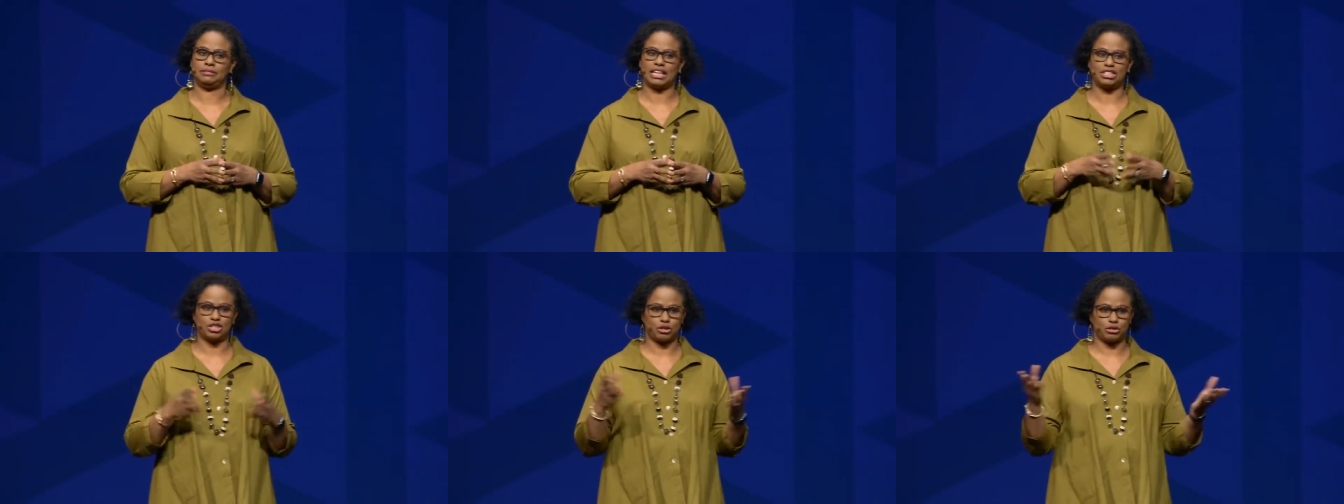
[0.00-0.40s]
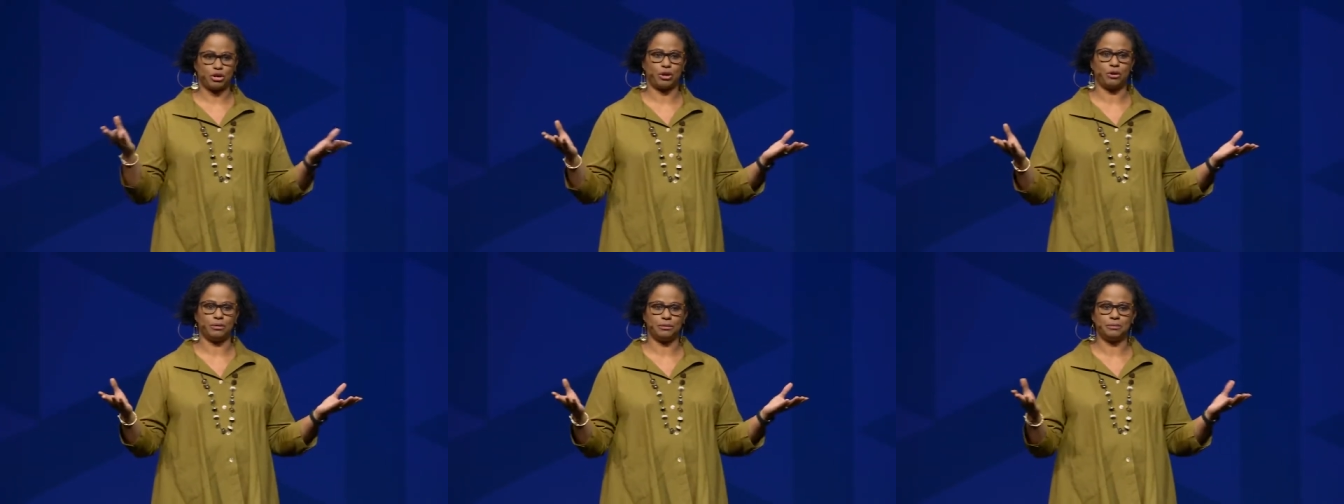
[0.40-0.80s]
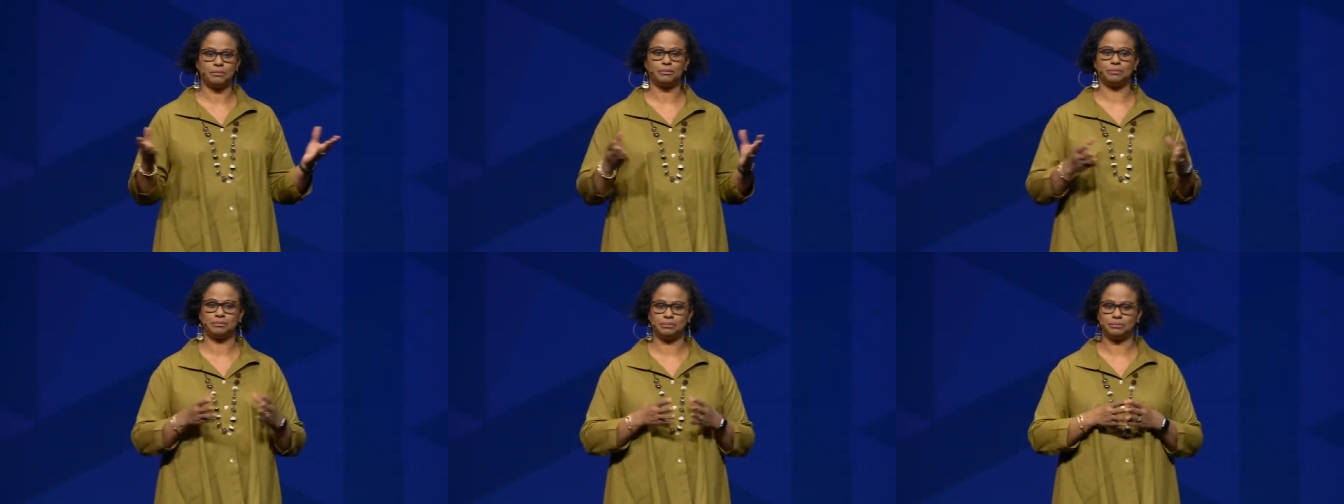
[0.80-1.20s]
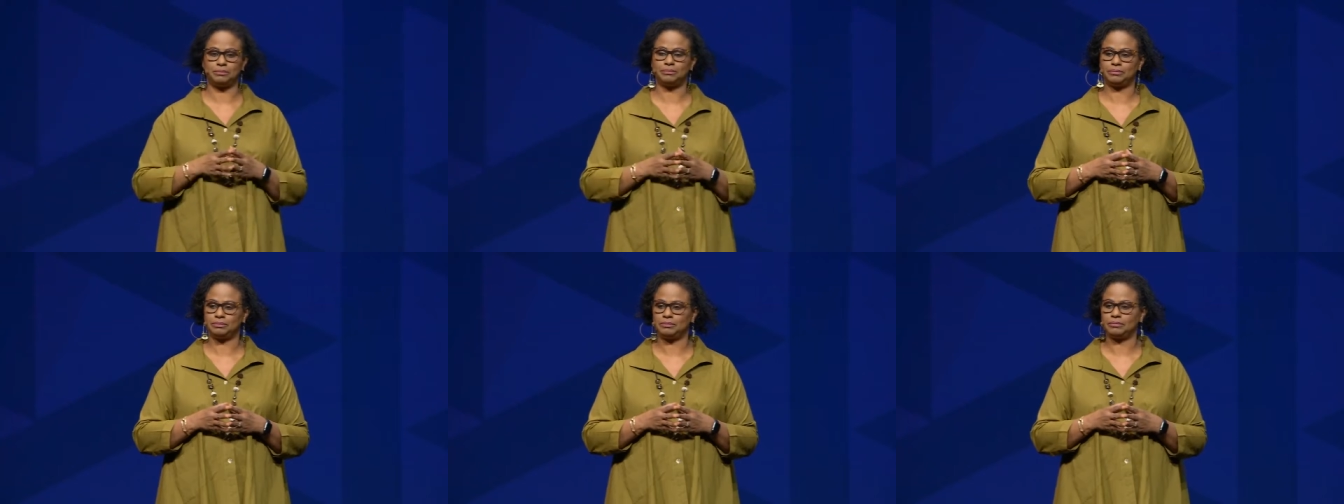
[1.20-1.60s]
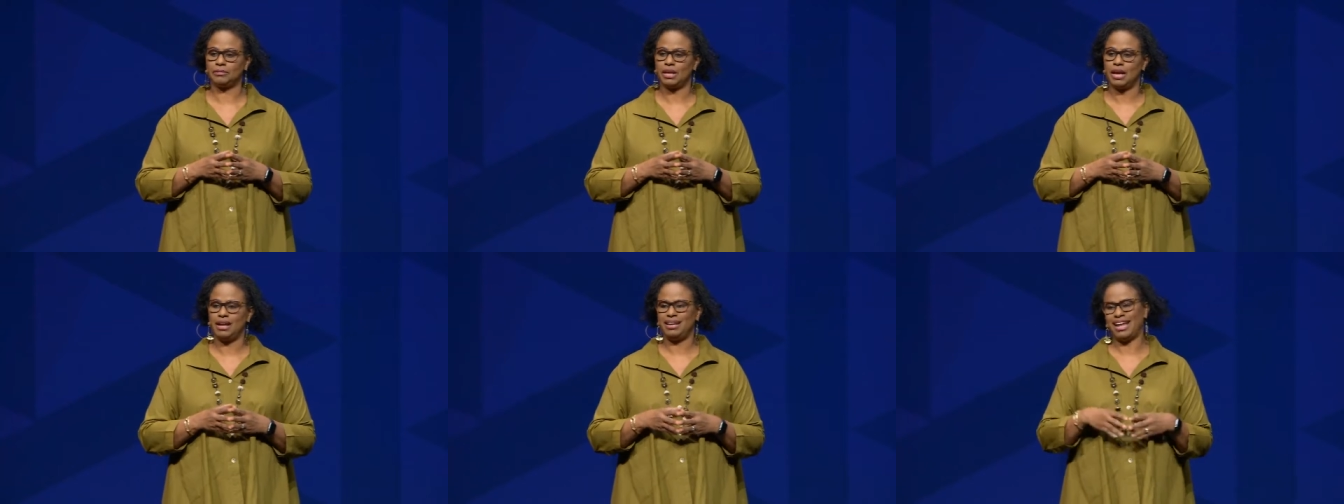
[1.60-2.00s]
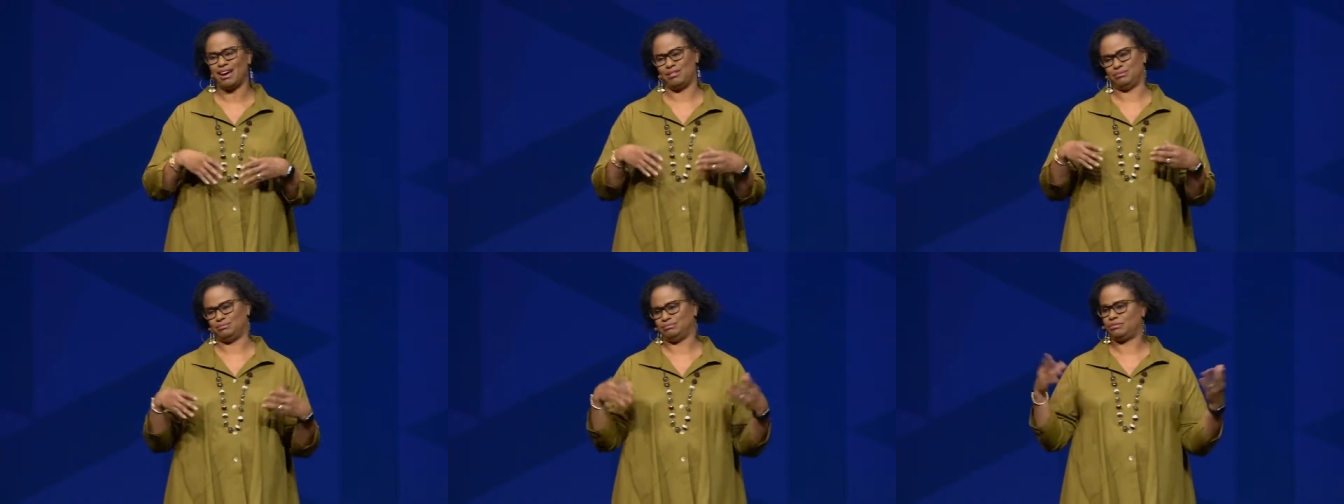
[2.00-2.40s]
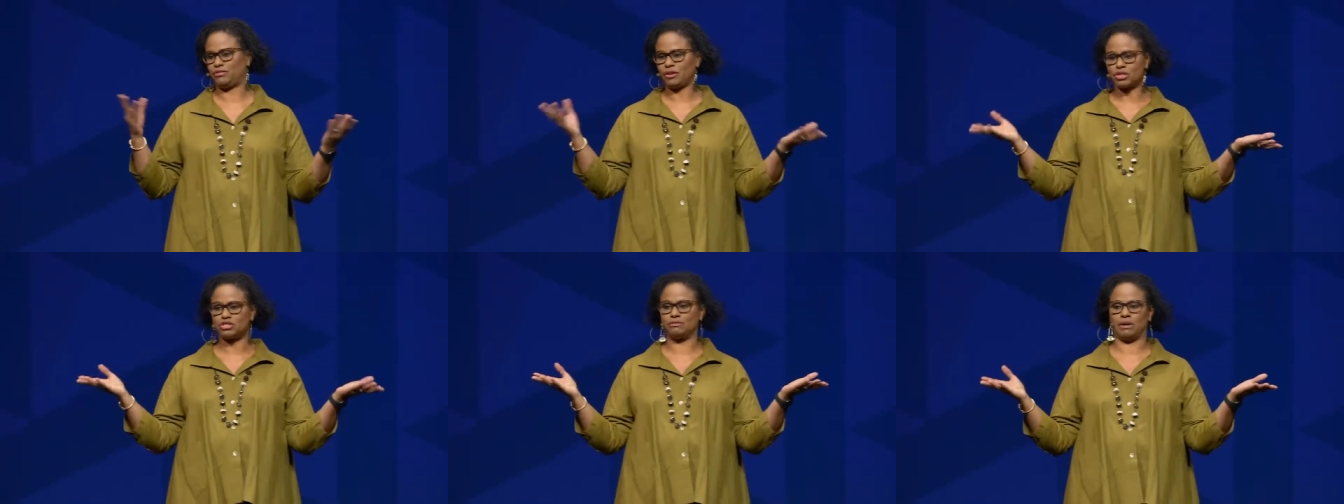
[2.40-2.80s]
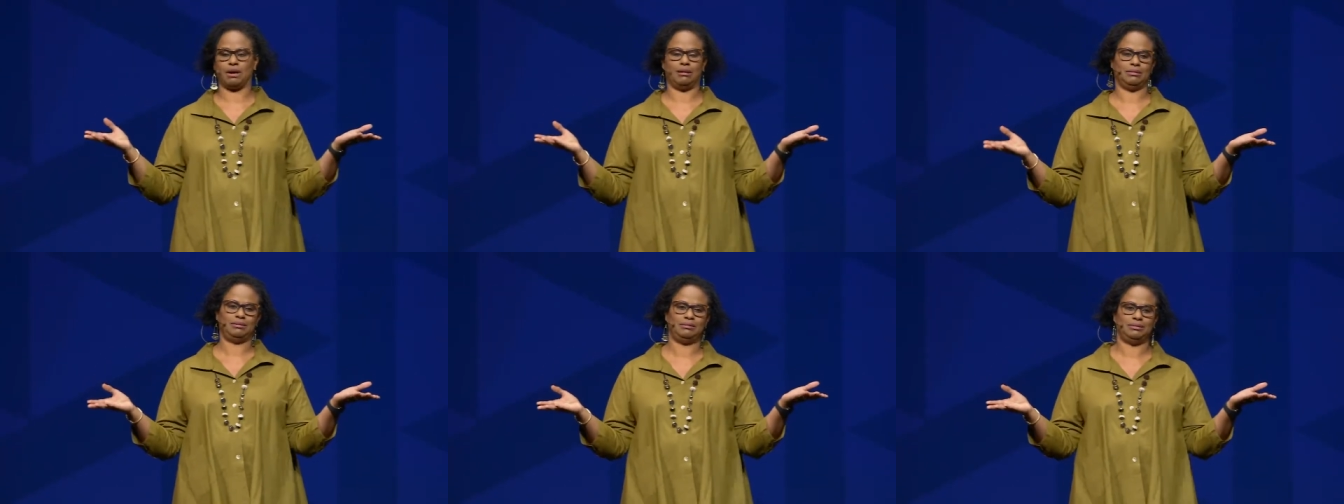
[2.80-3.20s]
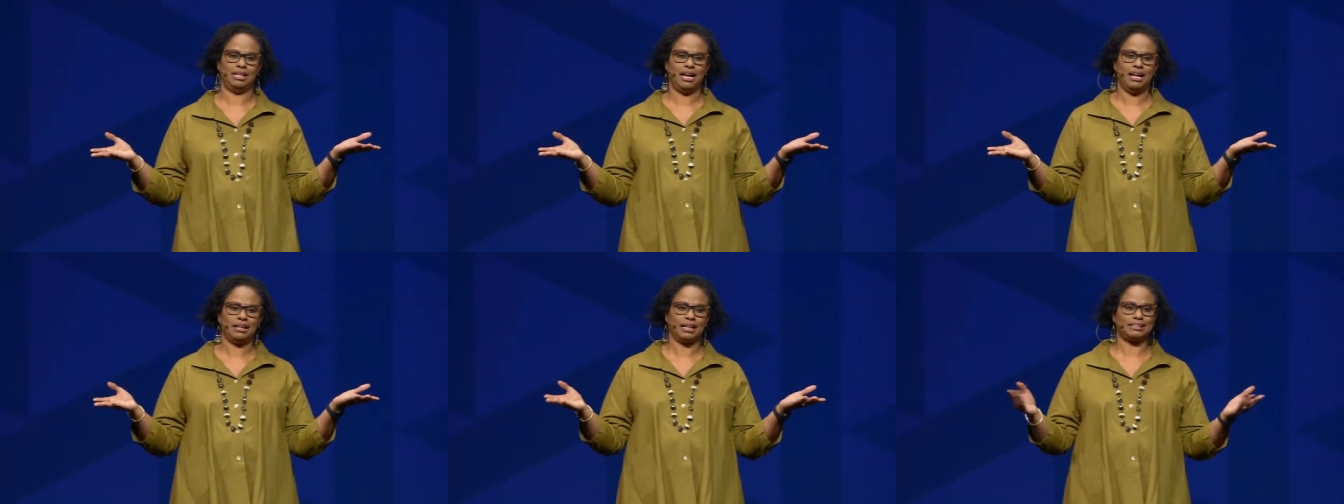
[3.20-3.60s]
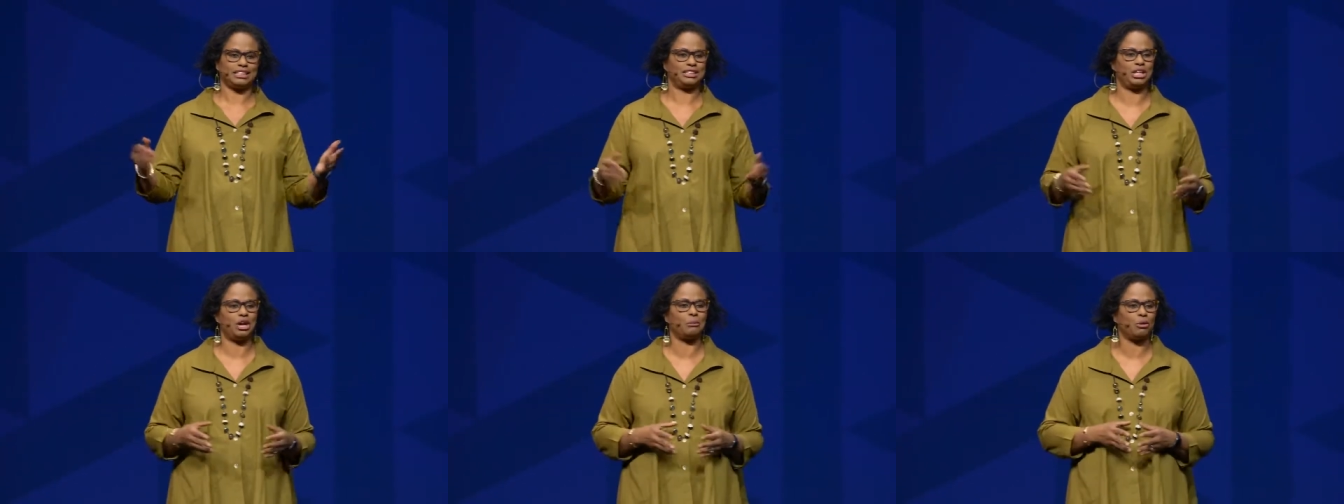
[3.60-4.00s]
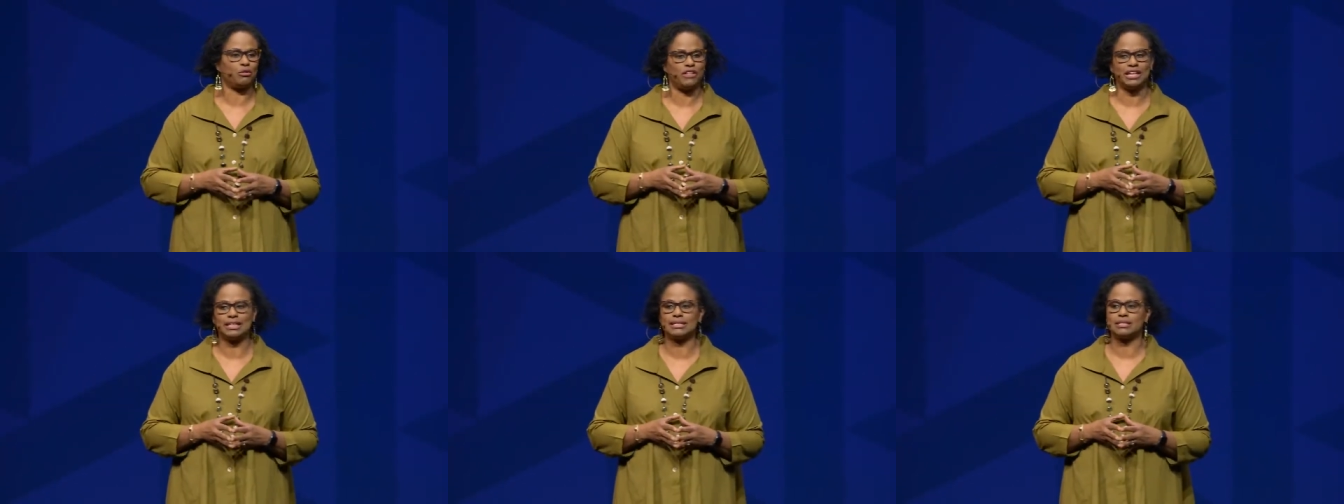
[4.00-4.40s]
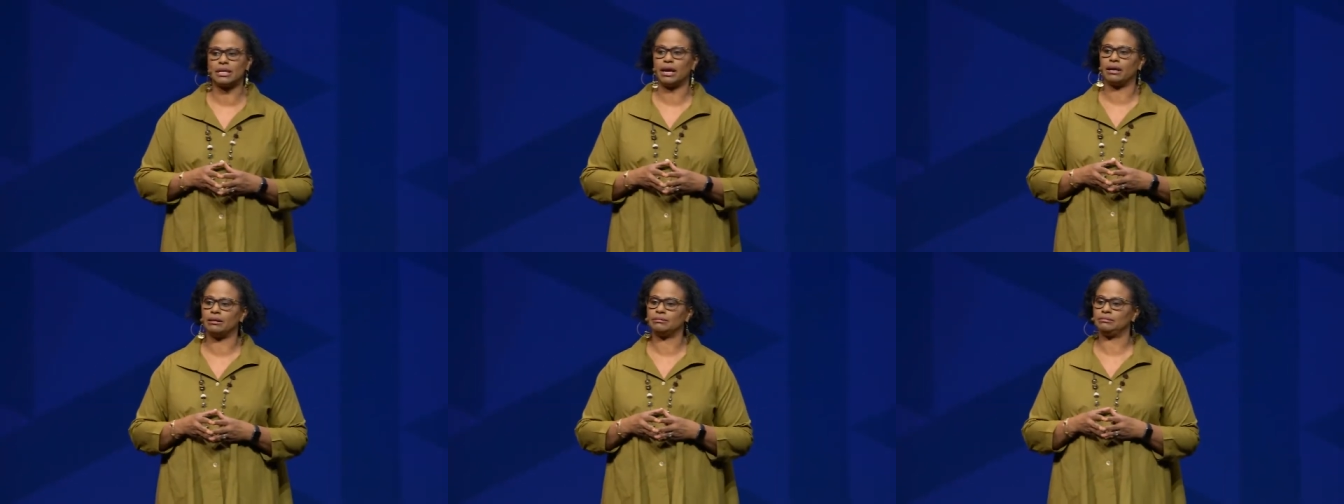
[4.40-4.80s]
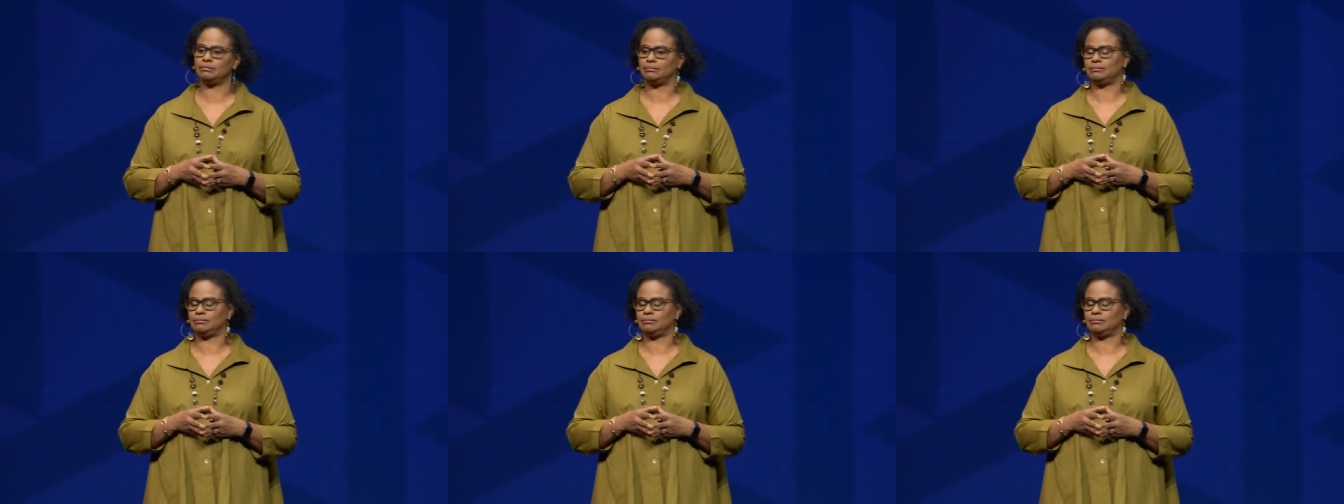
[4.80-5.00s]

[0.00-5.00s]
That's a third. Now, first of all, that's a terrible thing to say,